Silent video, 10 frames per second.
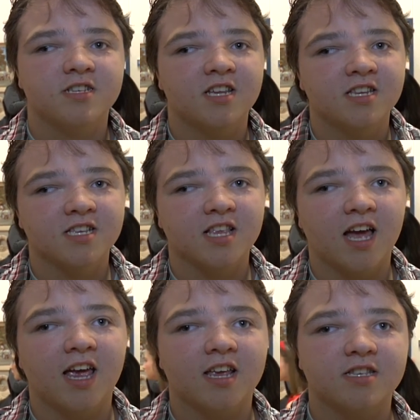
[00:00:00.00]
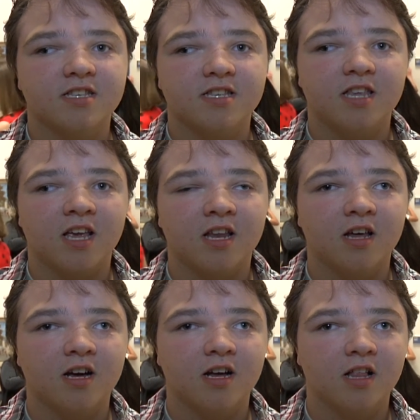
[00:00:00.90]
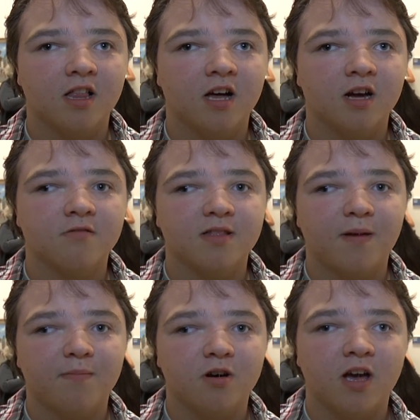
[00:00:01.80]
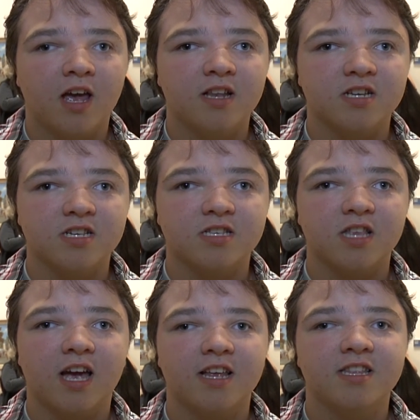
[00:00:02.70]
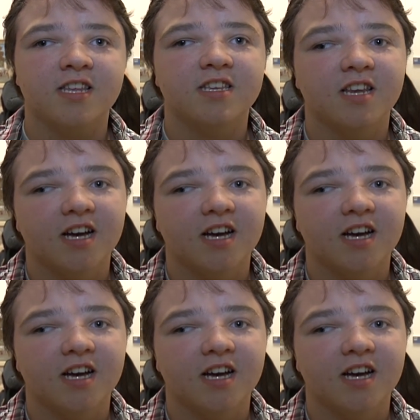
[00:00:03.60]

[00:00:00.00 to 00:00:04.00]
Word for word: she just like singing along with people and just like teaching